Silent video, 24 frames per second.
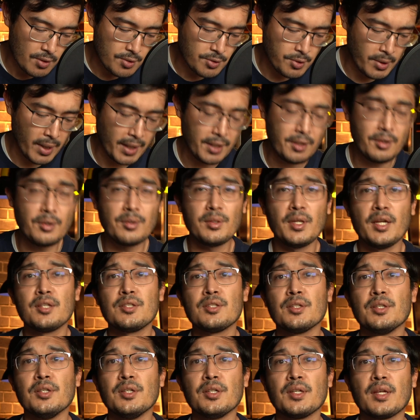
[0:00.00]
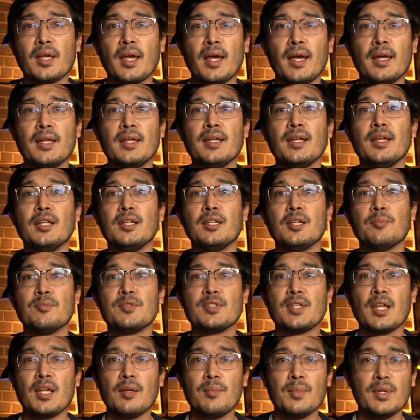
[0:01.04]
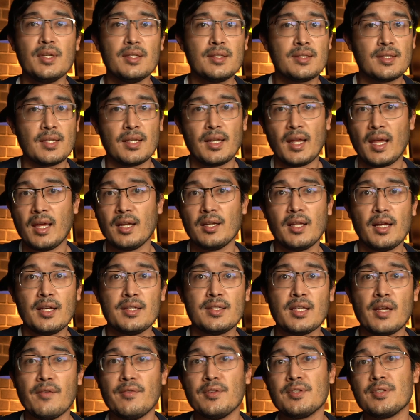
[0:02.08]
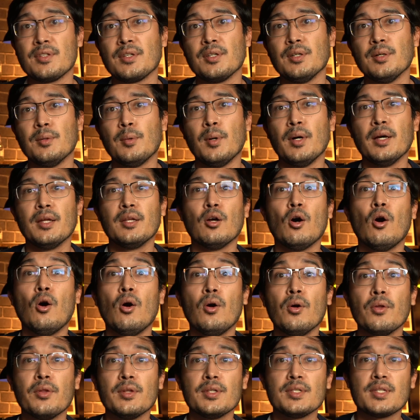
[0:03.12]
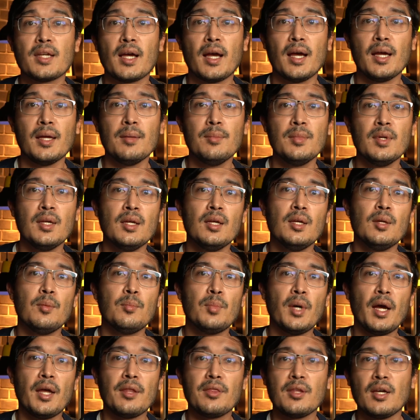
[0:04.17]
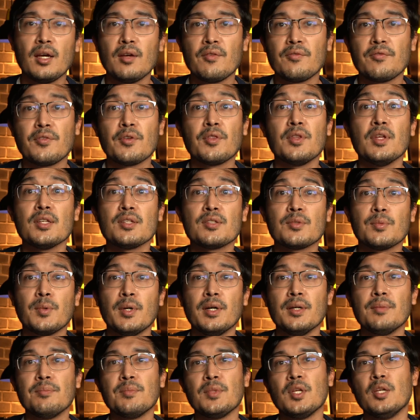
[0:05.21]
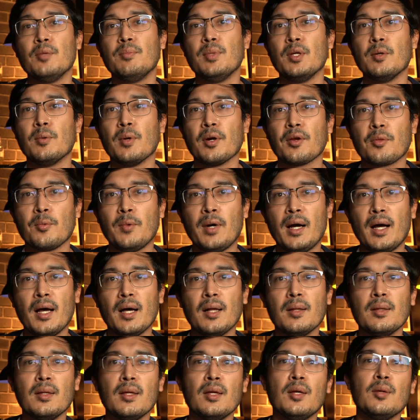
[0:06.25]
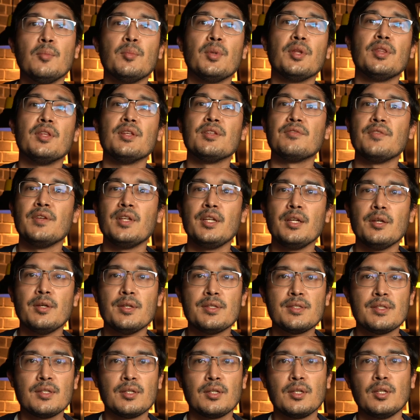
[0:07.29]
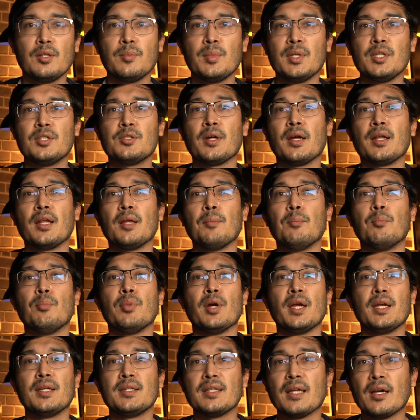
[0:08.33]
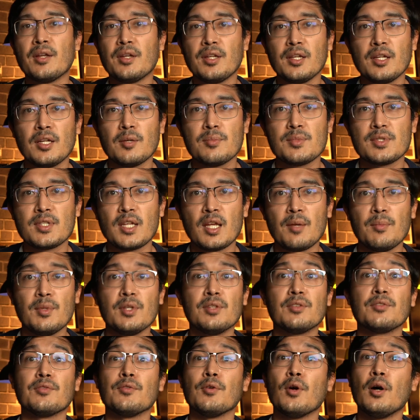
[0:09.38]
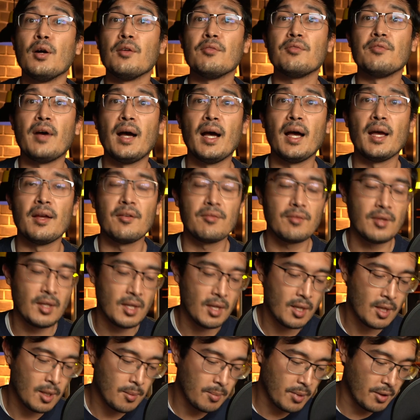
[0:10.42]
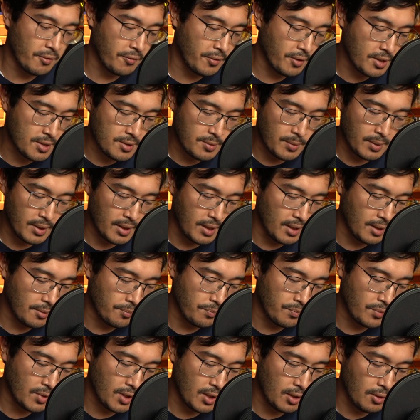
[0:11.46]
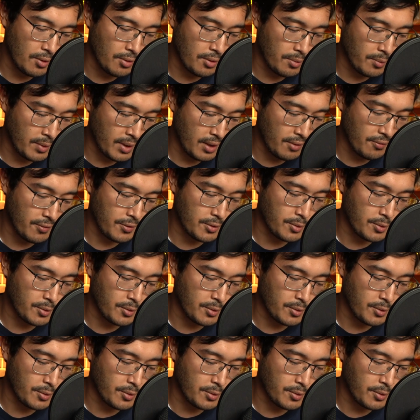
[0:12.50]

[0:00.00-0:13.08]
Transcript: So I don't like to look at income statements and analyze every single one all the time, but I thought for this one, it'd be worthwhile. But this video isn't going to be trying to break down income statements for all 5. But for this one here, Q3